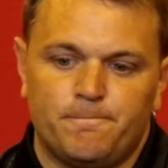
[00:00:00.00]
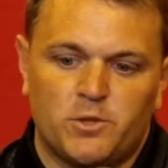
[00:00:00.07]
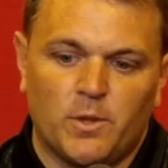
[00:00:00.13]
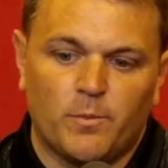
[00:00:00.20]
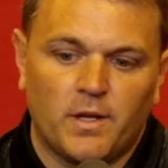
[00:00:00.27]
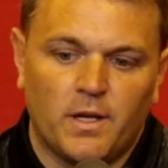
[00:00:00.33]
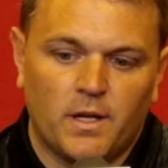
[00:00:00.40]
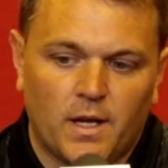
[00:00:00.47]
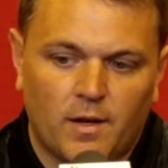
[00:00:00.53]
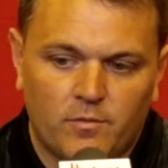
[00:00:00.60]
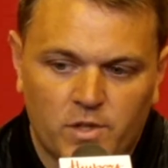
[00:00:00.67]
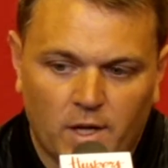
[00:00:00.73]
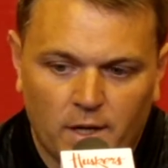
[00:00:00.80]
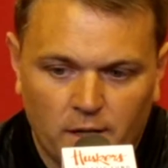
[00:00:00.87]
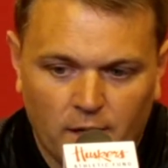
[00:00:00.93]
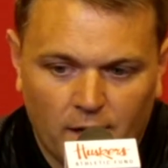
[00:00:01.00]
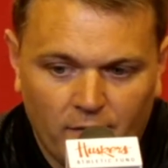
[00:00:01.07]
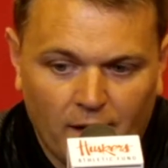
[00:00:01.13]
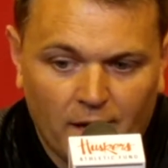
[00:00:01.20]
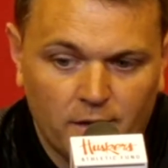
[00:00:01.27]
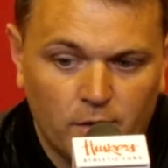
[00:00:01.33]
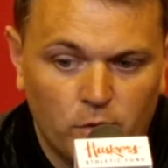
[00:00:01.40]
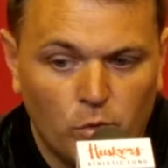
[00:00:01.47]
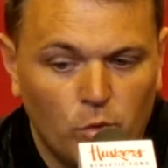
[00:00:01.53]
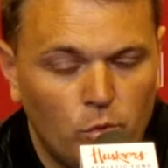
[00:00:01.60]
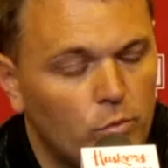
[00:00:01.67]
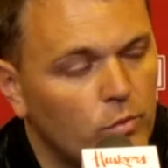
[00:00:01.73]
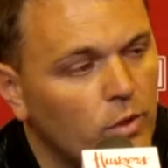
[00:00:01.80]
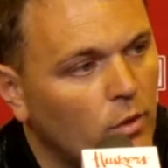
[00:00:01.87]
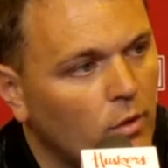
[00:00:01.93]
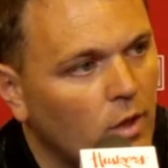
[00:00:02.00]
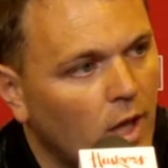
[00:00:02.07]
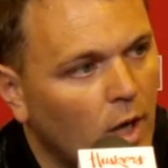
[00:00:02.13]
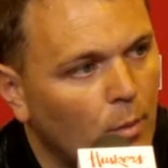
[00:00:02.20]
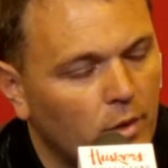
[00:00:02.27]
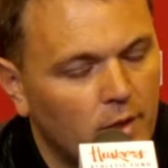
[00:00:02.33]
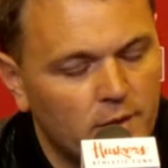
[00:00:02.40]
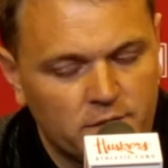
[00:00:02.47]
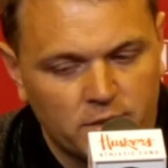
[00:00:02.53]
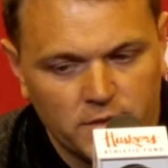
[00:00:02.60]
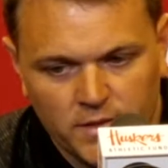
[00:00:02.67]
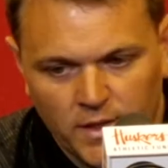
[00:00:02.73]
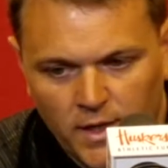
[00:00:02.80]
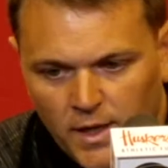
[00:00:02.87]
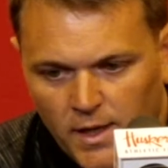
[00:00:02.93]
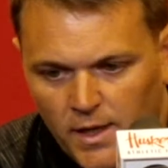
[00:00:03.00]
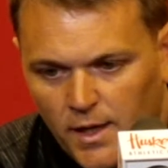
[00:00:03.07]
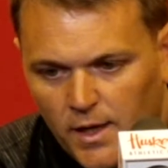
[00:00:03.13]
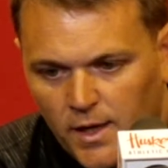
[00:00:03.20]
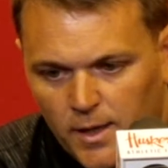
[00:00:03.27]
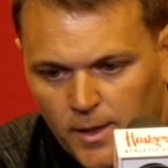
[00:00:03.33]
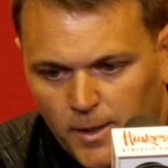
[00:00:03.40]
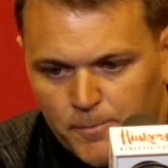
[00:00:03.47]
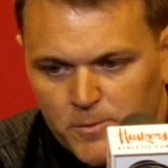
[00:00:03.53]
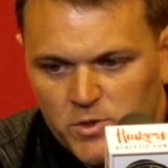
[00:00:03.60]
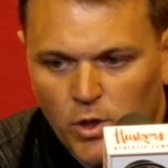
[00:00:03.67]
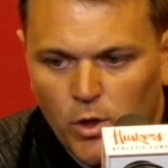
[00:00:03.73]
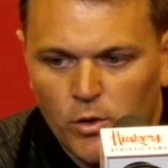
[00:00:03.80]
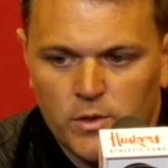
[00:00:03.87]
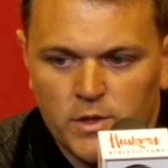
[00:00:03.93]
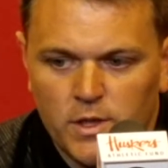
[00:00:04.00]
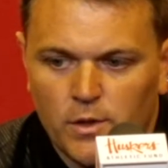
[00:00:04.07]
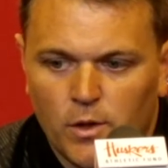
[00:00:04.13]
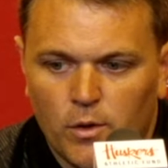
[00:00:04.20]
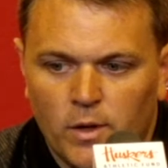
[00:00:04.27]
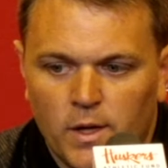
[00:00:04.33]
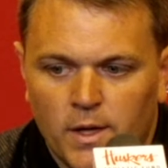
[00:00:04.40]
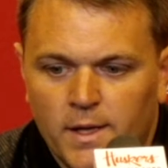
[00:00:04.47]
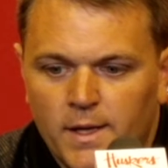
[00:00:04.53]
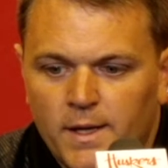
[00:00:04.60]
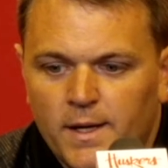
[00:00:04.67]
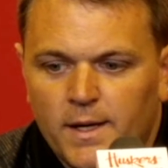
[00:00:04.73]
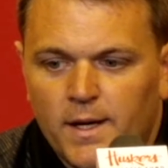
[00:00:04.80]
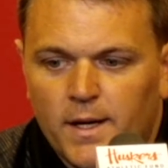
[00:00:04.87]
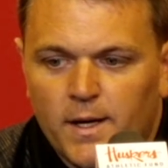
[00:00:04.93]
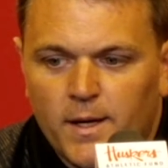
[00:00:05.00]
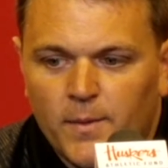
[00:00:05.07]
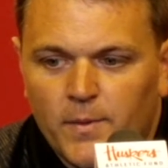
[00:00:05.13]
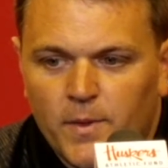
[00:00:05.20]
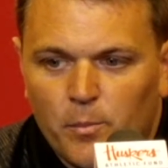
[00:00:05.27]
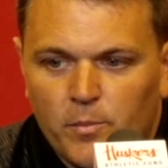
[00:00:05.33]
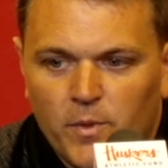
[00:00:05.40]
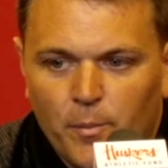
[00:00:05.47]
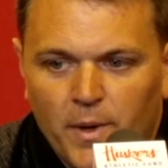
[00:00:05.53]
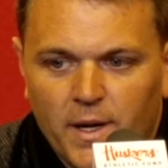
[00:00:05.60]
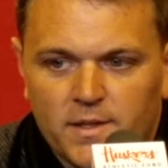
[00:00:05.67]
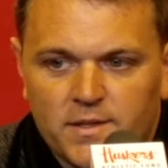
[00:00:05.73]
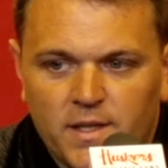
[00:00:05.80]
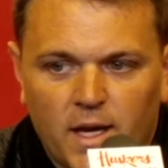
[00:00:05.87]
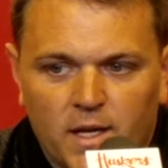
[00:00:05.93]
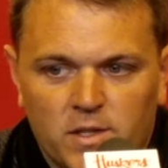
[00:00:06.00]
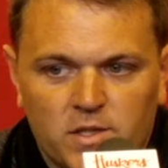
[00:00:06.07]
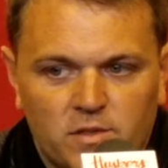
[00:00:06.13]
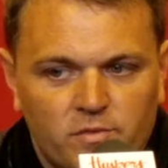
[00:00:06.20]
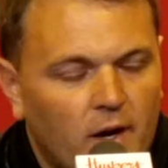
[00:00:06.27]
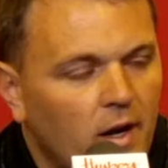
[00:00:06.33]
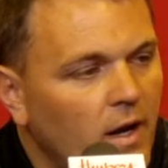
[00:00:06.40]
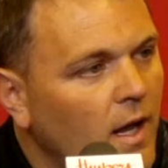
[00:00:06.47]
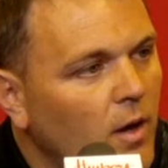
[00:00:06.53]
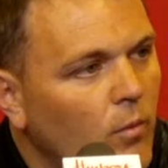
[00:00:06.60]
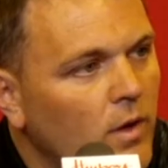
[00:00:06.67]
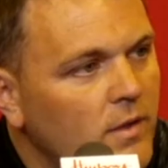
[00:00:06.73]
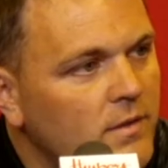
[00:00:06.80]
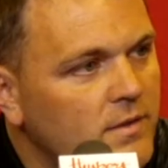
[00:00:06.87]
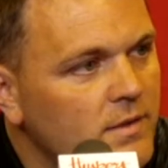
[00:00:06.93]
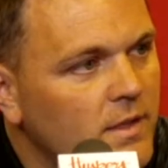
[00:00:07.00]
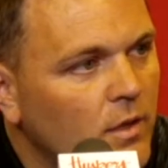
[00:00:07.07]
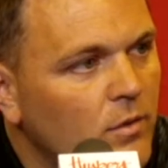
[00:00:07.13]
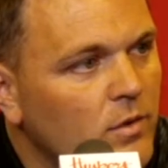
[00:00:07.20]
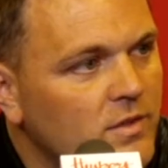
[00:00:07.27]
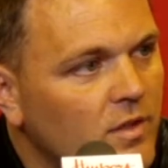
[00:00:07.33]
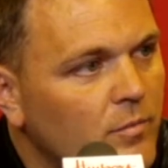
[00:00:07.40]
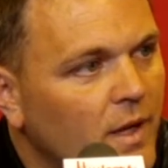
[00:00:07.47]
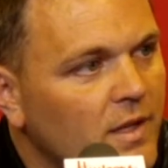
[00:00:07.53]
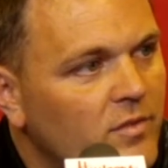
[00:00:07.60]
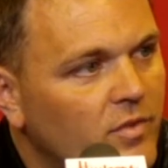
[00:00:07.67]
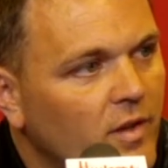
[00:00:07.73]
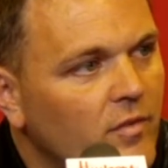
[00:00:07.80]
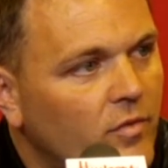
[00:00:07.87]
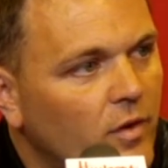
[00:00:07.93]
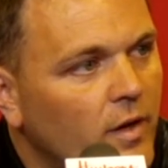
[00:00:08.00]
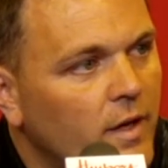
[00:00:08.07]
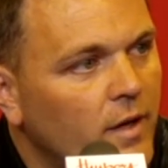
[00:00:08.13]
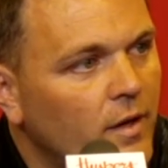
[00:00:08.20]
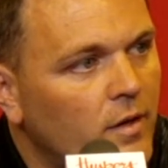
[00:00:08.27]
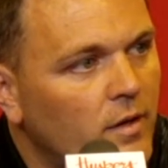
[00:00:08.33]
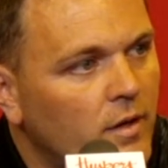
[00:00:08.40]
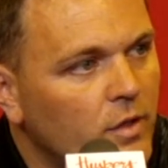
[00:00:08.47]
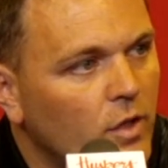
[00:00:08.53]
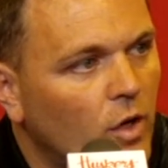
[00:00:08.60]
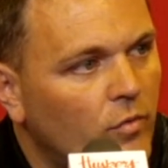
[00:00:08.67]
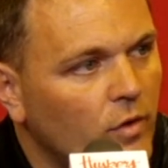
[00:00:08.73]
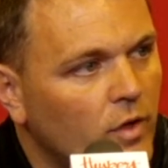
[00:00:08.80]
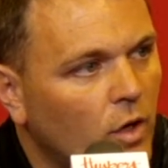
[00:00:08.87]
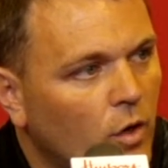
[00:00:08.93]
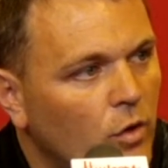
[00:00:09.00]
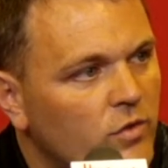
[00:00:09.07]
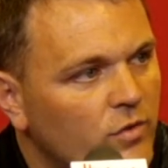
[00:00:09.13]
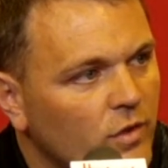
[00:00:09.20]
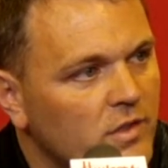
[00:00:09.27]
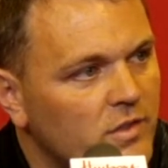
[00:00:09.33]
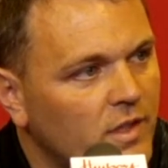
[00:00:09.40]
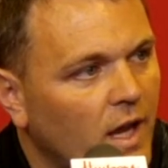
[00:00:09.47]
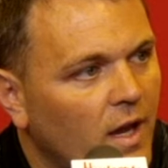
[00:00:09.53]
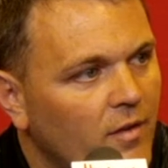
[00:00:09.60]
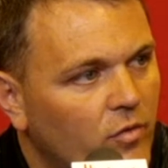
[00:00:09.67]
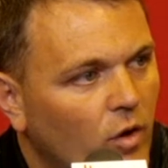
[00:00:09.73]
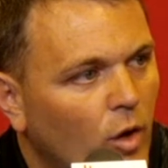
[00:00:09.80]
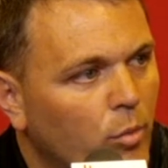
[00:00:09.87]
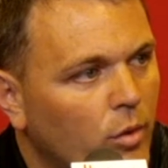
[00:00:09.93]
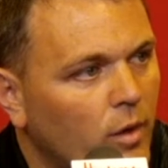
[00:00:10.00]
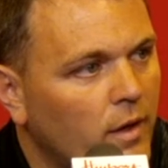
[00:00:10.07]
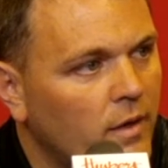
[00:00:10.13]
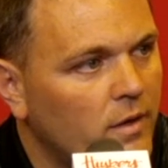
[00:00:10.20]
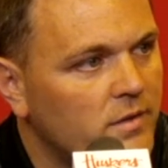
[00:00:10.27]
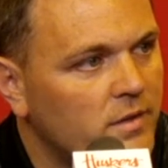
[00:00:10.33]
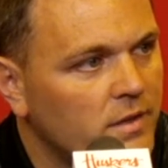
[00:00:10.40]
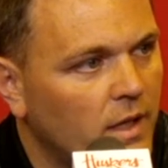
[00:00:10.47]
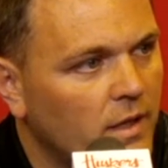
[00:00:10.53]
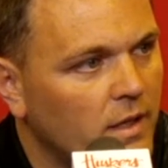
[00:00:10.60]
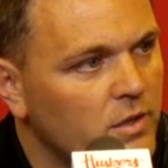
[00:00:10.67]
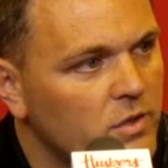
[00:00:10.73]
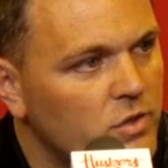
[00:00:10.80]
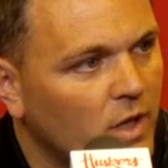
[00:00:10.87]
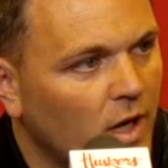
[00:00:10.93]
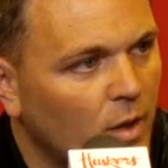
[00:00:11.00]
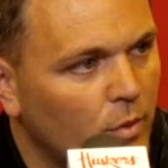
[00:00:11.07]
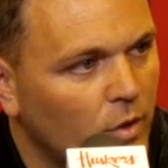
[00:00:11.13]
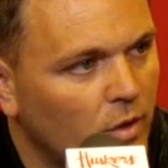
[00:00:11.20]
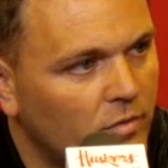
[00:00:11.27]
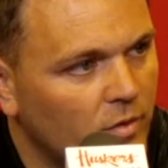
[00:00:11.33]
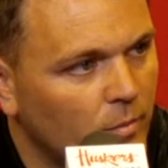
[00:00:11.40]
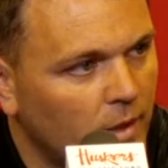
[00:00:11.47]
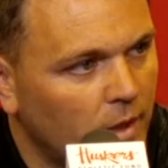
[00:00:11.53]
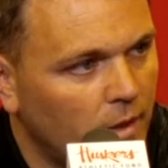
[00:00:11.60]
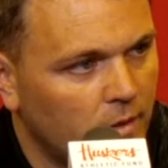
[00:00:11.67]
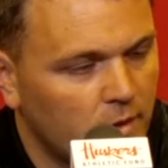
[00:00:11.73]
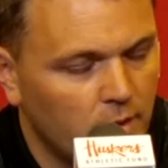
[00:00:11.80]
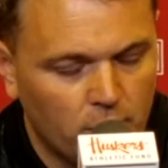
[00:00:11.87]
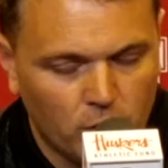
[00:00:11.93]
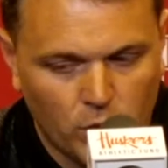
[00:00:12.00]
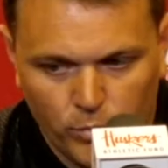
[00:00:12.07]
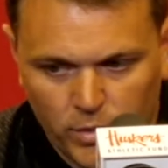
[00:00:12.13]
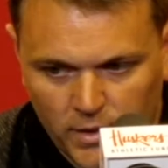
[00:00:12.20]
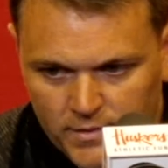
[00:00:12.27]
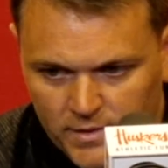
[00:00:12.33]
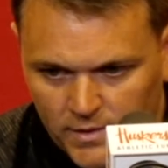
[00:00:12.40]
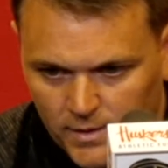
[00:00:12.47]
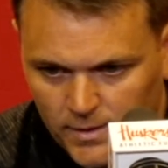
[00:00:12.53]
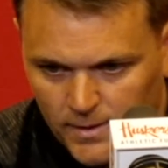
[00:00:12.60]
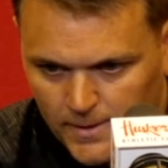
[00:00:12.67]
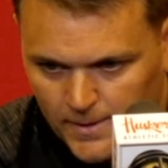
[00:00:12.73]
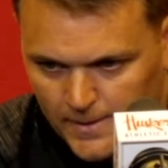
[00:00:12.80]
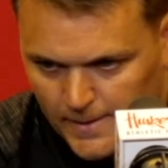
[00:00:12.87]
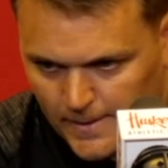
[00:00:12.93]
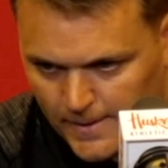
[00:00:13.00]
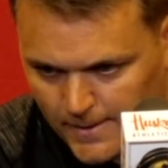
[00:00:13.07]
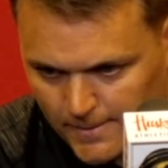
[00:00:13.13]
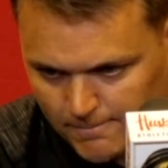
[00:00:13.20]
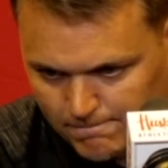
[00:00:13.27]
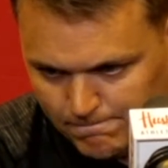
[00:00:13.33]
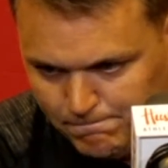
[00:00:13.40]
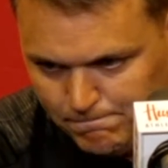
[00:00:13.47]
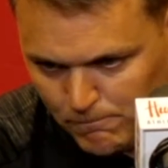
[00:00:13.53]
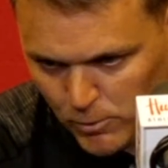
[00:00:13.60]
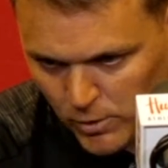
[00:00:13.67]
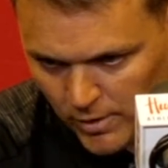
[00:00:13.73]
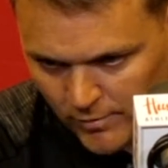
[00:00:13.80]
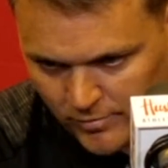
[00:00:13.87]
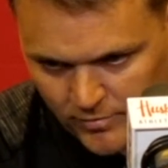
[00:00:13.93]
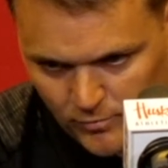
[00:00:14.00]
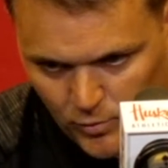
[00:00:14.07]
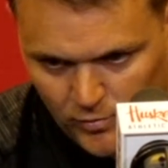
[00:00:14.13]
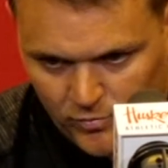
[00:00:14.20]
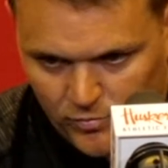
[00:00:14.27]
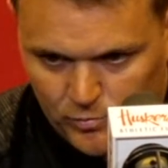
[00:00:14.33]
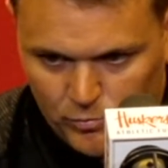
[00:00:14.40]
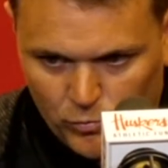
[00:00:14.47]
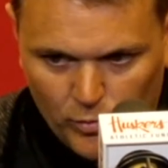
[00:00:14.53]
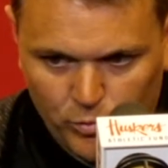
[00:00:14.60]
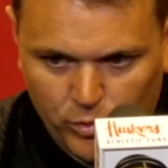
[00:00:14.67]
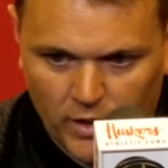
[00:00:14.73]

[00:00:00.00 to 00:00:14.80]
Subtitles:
something that I've had to do, you know, a lot of places. The biggest thing is just finding out what, you know, is the best fit for here, you know, for coach, for the staff, for our players, and then just try to build it from there, you know. But, you know, we've